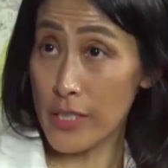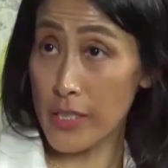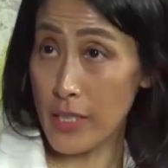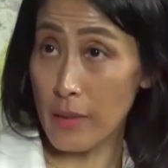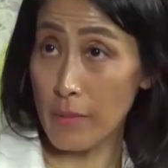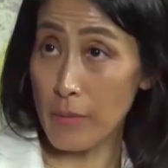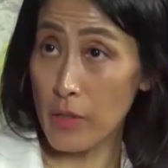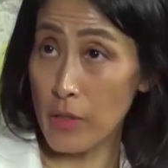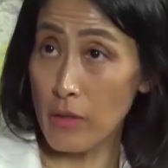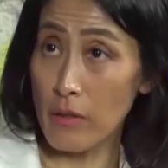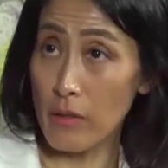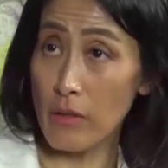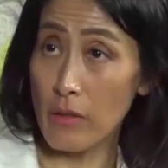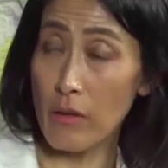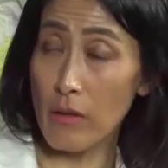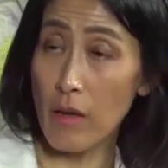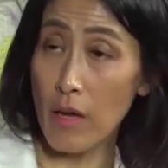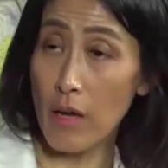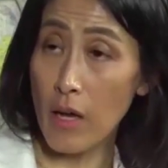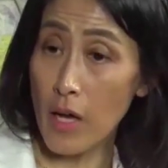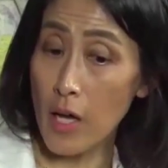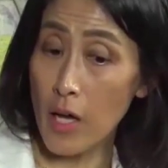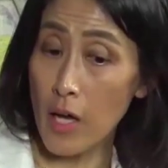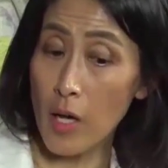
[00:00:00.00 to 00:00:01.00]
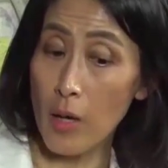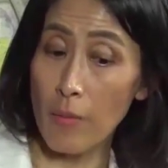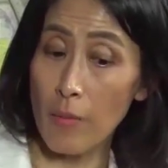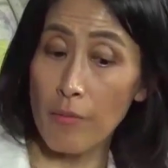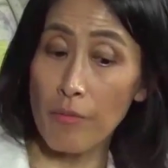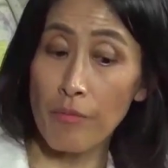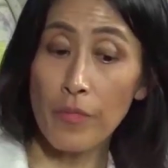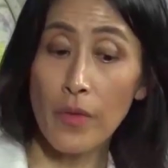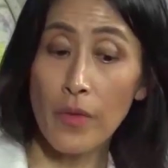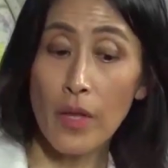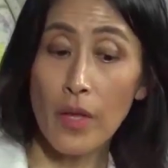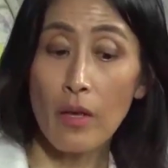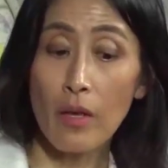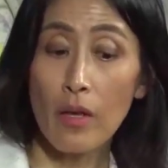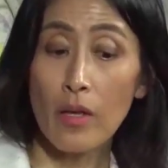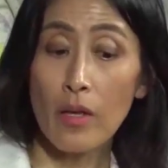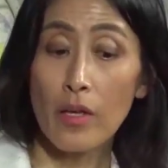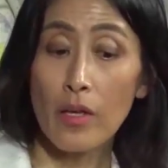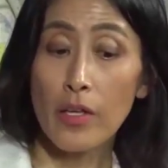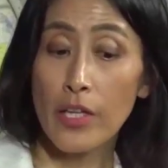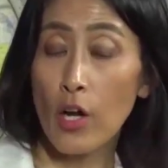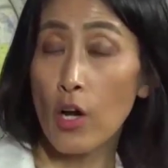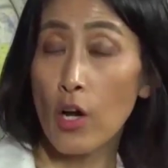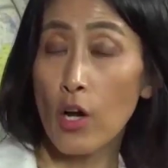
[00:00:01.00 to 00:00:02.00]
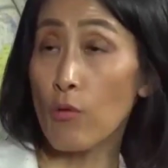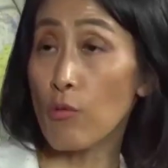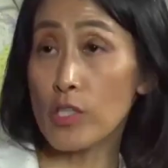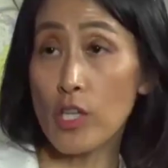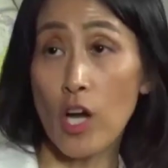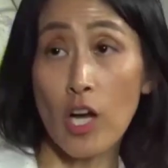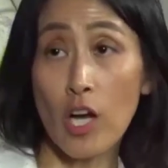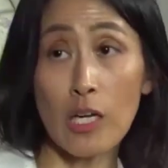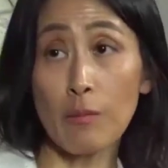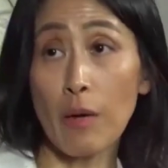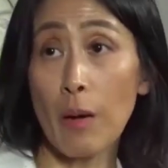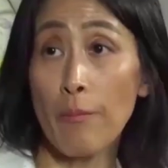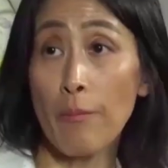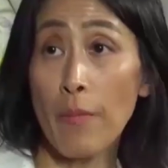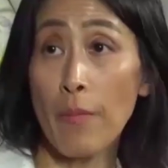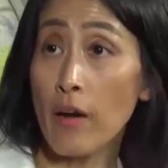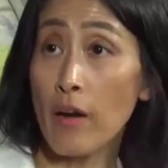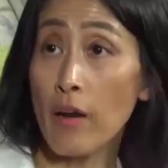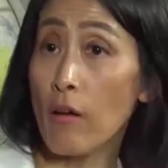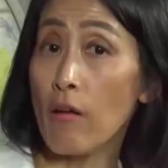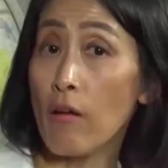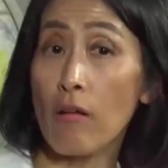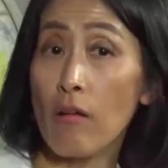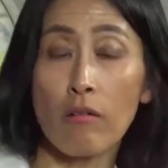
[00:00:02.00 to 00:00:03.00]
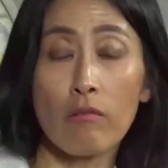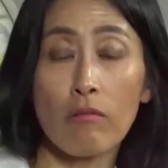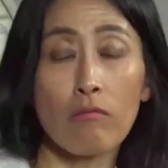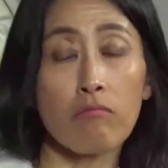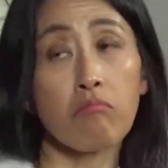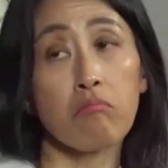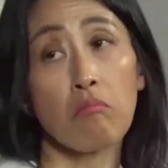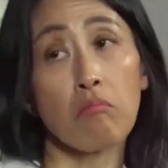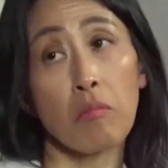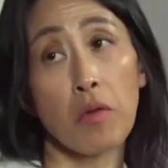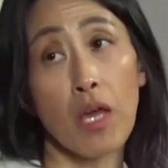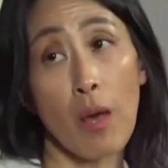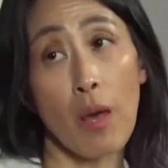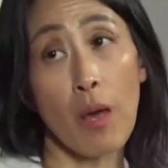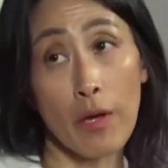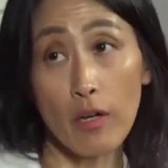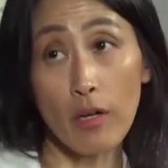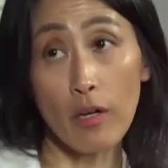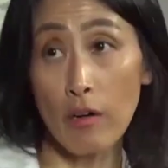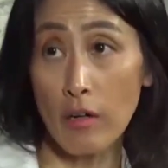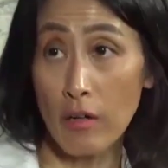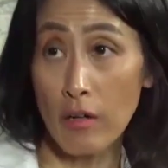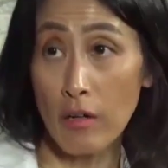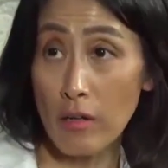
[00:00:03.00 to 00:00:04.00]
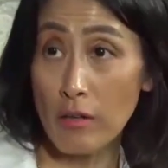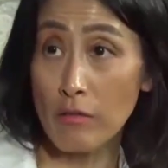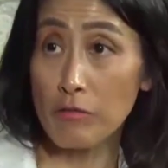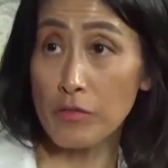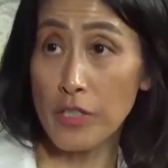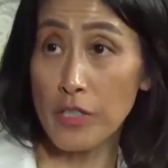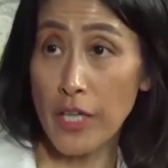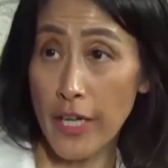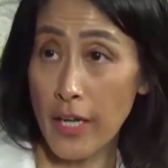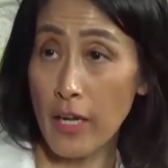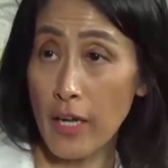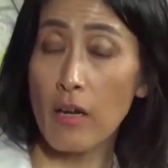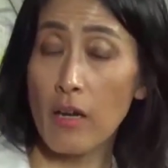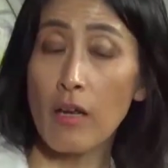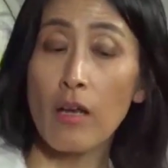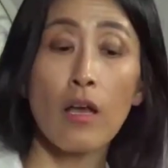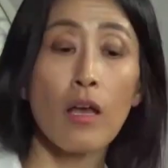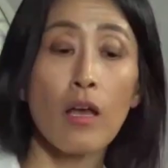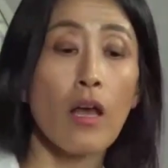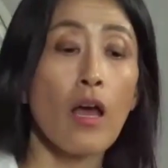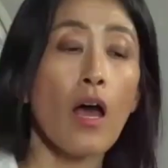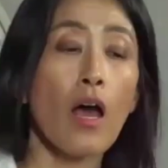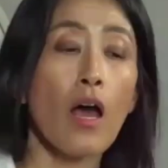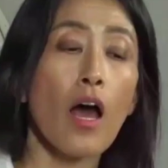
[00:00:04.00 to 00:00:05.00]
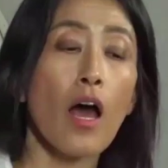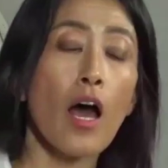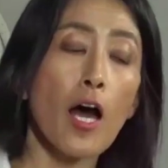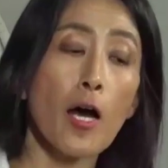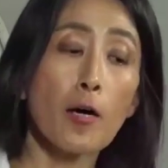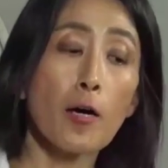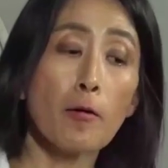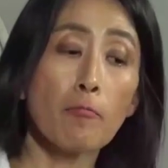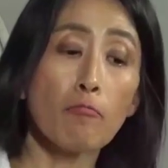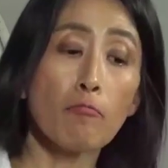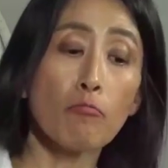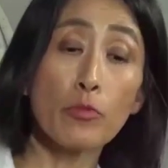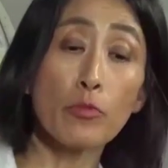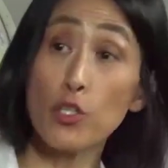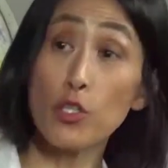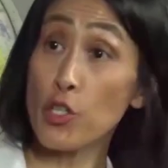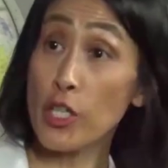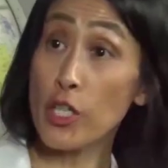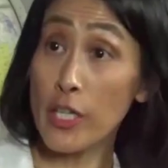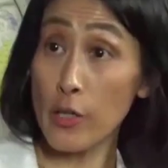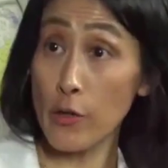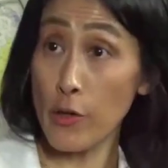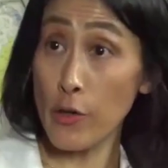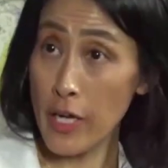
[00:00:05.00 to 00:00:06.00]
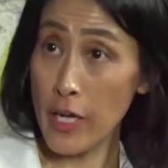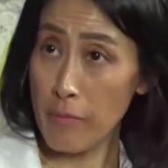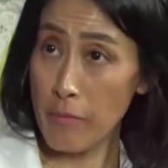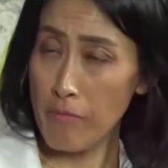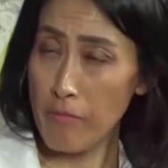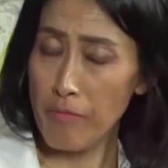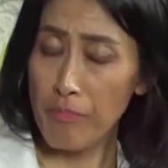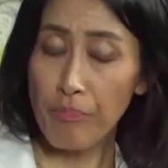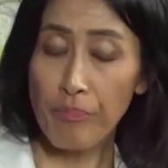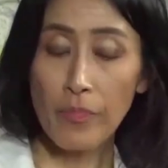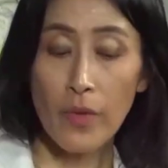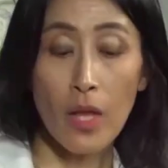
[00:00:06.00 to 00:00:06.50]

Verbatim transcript: for example um, you know we're talking about metal chemical right um, machinery